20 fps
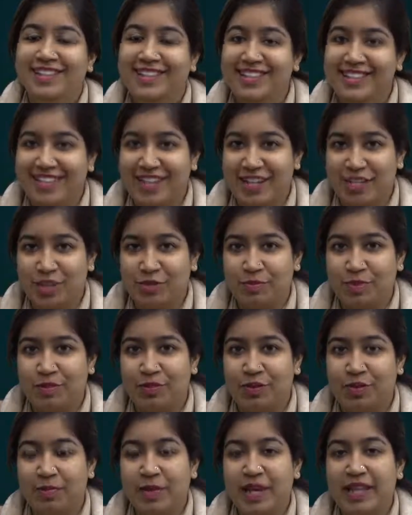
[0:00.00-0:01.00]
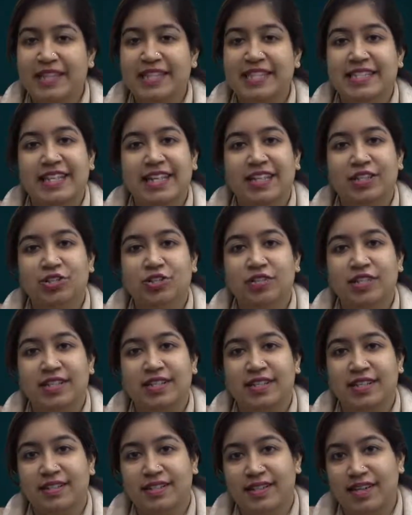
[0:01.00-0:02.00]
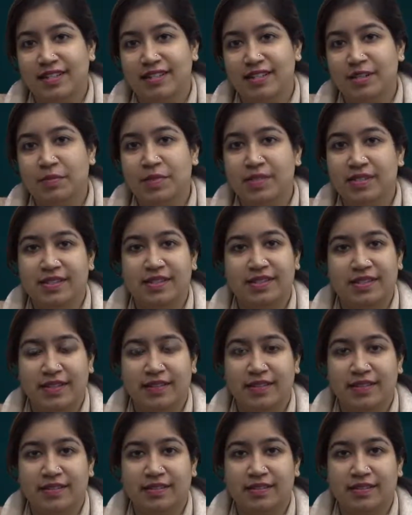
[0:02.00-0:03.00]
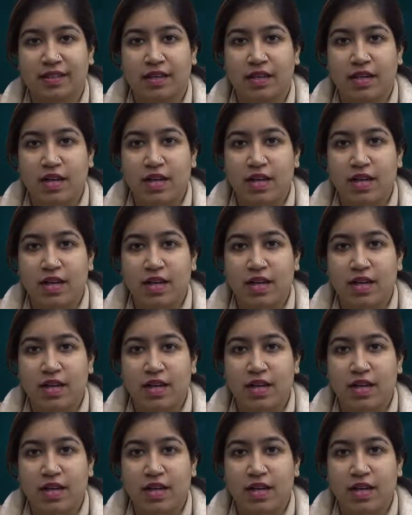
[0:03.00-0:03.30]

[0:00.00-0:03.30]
this is Ashima Verma and this lecture is entitled Business Ethics.